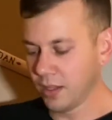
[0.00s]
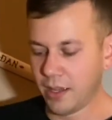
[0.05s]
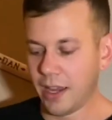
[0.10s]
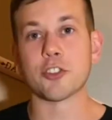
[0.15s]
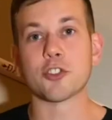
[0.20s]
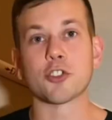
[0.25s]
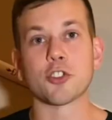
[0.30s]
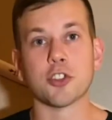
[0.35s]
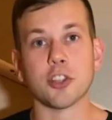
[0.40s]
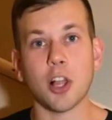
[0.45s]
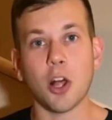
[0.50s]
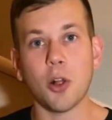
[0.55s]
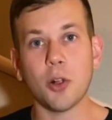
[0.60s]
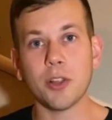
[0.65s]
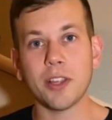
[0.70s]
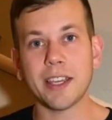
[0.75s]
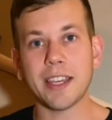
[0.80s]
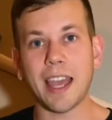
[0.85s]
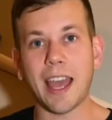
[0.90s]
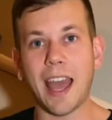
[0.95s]

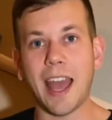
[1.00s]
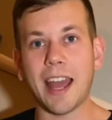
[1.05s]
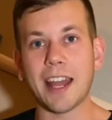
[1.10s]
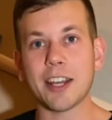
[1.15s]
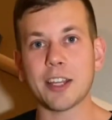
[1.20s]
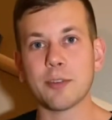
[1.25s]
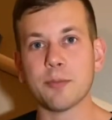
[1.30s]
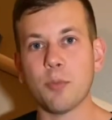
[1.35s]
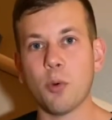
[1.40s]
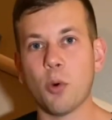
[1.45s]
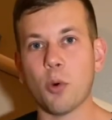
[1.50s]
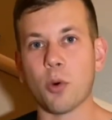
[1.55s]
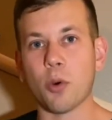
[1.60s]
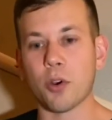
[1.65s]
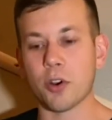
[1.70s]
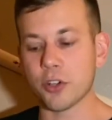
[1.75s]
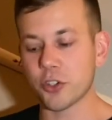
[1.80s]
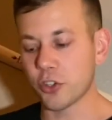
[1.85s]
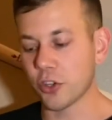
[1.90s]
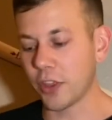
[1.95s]
Slowly adding
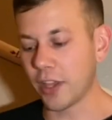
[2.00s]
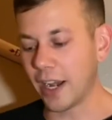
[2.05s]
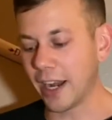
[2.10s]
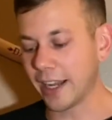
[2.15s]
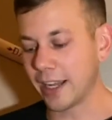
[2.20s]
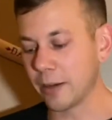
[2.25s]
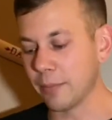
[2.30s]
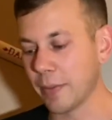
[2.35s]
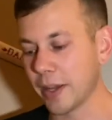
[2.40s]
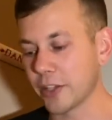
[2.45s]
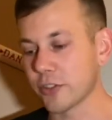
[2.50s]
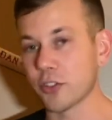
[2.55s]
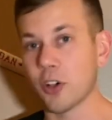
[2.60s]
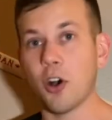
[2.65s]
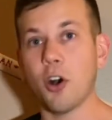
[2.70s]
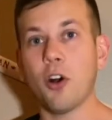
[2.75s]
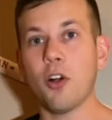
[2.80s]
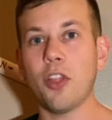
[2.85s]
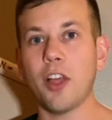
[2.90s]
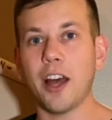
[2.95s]
more so that I can mix
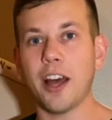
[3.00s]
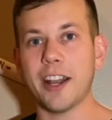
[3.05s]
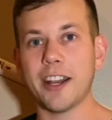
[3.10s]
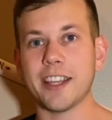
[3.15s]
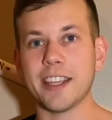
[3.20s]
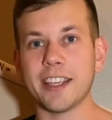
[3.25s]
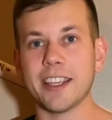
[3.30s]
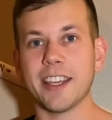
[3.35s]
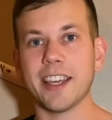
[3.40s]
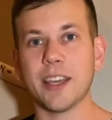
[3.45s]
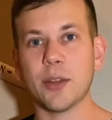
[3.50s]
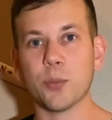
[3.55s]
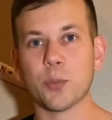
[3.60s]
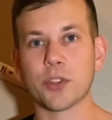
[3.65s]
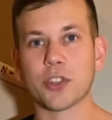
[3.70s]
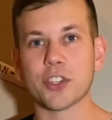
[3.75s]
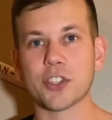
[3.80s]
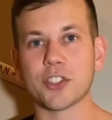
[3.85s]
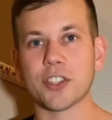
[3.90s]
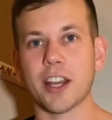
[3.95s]
all the honey in
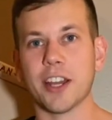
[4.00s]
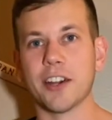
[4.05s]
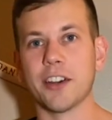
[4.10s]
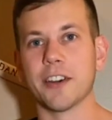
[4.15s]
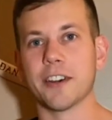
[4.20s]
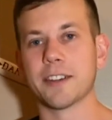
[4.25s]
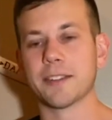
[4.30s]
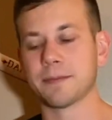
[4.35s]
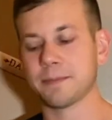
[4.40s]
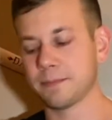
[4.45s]
with the cider.